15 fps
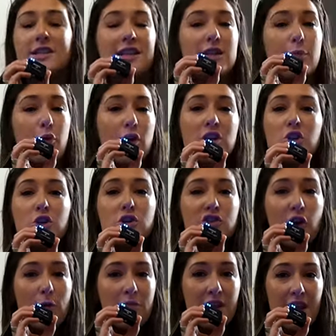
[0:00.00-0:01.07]
until the parishioners
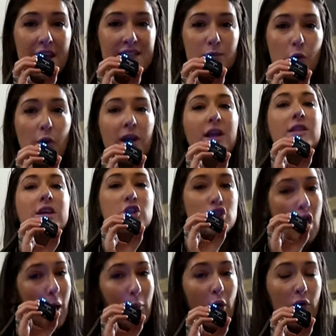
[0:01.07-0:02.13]
come the next morning, they
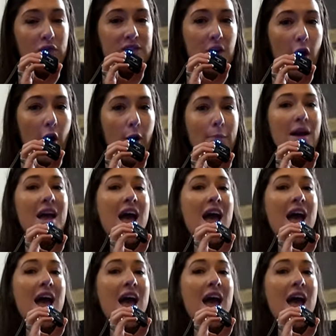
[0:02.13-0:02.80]
chop off his arm,